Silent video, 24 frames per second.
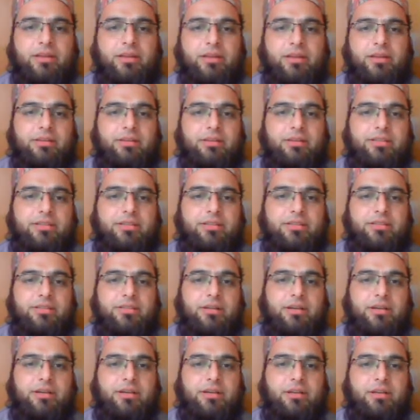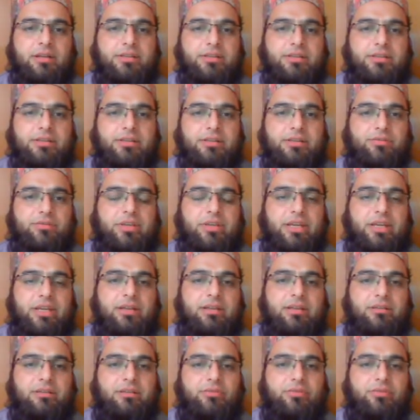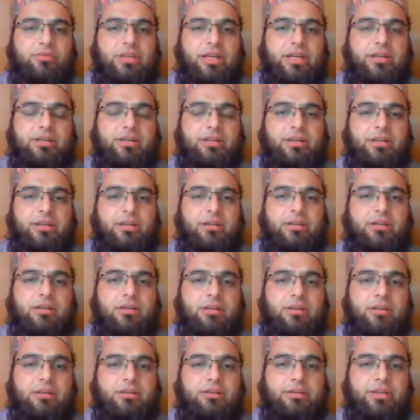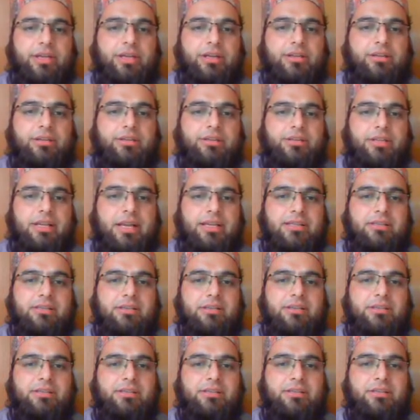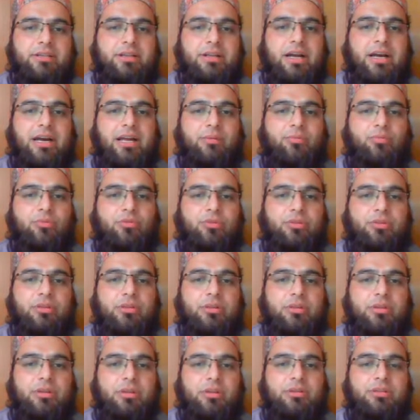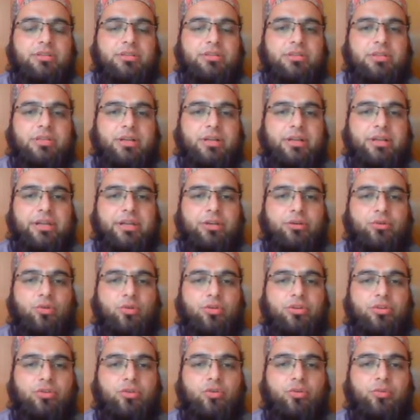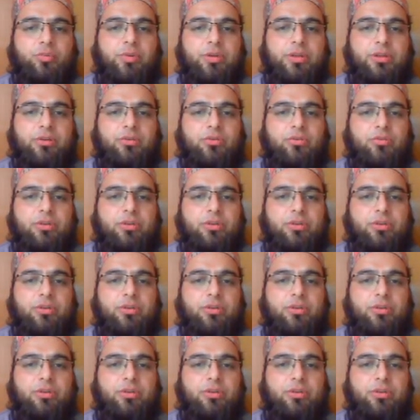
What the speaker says: this is a we can take this as a, this is a carbonyl, this is a ketonic group here.